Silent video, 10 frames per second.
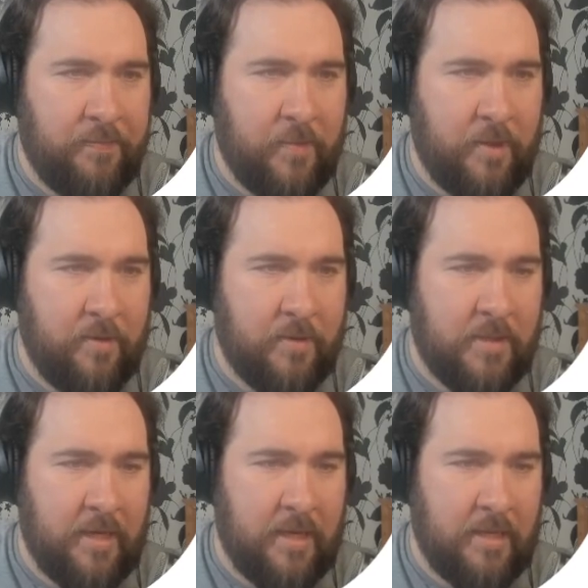You'll
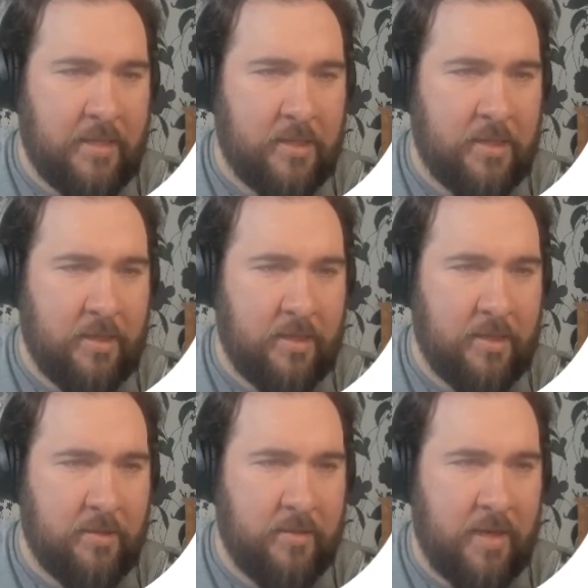see it's turned
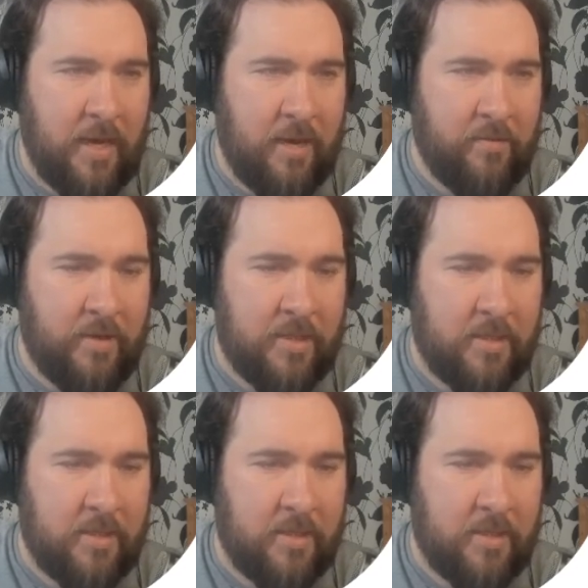to at risk.